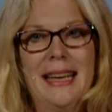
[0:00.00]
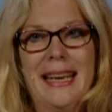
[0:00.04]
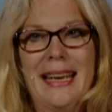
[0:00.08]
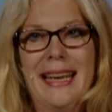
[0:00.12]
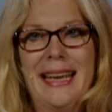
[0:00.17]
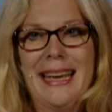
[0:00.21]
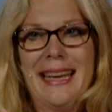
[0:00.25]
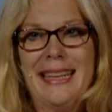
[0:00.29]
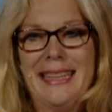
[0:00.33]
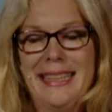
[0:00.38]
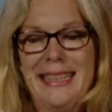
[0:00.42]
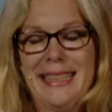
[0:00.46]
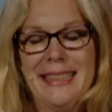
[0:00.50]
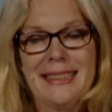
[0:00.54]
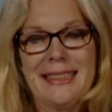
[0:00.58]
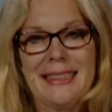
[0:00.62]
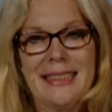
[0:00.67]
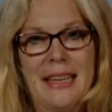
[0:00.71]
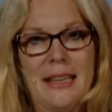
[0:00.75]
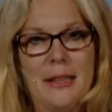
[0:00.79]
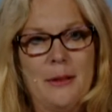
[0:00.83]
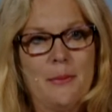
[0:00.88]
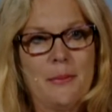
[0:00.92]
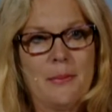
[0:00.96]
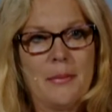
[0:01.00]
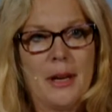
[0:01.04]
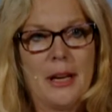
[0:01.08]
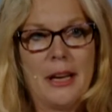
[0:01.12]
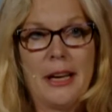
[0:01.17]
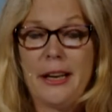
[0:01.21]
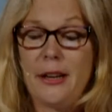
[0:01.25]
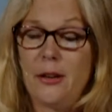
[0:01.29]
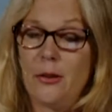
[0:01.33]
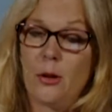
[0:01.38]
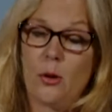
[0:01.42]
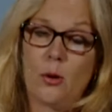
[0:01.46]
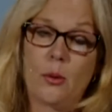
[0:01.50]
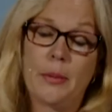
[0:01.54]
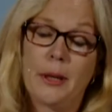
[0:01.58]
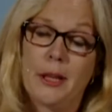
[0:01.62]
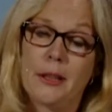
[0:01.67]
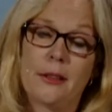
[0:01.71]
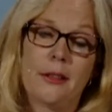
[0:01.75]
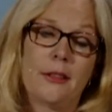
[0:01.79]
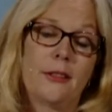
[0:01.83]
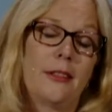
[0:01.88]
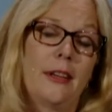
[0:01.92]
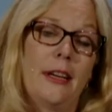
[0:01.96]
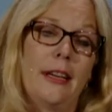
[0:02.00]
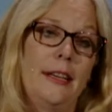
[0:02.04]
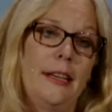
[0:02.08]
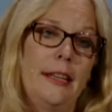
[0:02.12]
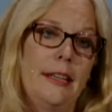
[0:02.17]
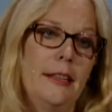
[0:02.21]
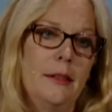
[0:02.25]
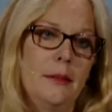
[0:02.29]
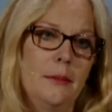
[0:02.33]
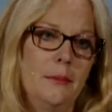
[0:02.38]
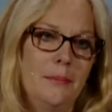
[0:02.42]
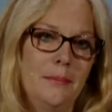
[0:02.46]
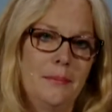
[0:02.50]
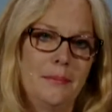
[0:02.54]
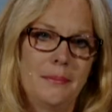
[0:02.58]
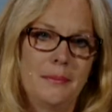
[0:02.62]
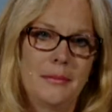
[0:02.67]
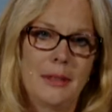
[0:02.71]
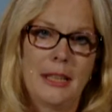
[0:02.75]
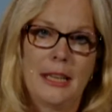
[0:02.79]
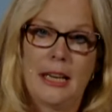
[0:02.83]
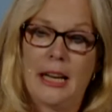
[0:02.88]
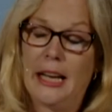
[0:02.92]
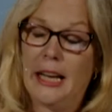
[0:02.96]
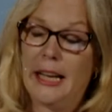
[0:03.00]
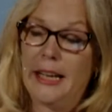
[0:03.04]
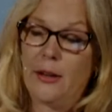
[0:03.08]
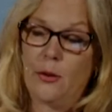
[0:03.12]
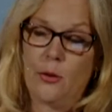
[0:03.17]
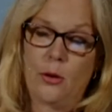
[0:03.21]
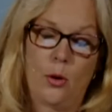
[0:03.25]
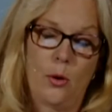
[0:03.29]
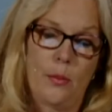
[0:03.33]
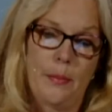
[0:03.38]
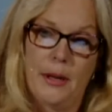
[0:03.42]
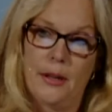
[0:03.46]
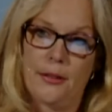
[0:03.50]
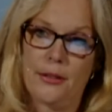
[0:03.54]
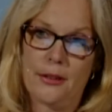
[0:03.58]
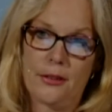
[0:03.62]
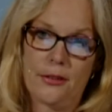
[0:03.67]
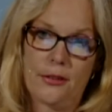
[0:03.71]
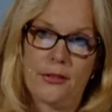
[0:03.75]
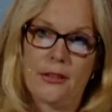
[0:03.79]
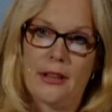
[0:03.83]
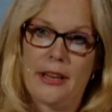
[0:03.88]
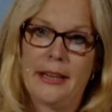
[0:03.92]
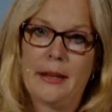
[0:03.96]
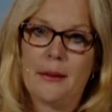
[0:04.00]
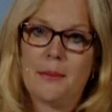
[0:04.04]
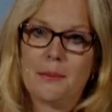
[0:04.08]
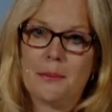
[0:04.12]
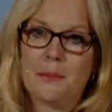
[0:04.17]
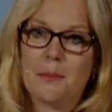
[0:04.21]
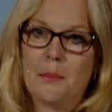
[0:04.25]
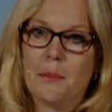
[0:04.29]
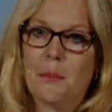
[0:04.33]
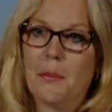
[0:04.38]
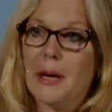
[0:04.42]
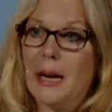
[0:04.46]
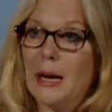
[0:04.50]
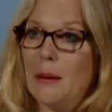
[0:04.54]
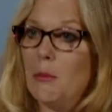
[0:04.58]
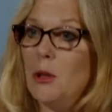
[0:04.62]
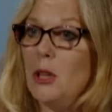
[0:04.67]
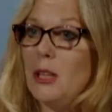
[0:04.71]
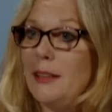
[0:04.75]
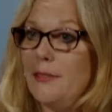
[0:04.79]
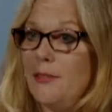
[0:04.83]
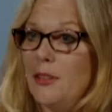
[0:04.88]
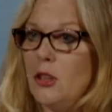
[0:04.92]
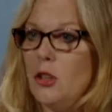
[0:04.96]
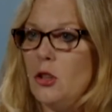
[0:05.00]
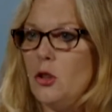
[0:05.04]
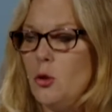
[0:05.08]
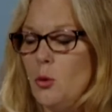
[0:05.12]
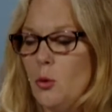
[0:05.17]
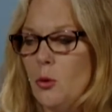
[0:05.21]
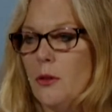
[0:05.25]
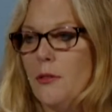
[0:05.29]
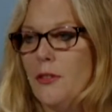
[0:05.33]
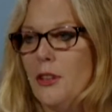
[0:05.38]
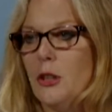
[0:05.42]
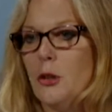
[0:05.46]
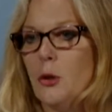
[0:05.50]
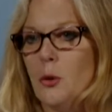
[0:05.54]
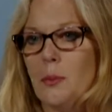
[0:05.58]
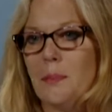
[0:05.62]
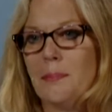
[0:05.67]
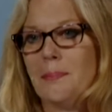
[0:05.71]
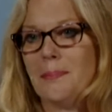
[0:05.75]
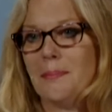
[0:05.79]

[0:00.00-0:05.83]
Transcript: And he said, I don't know about this idea, and I don't know about this site, but I believe in the two of you.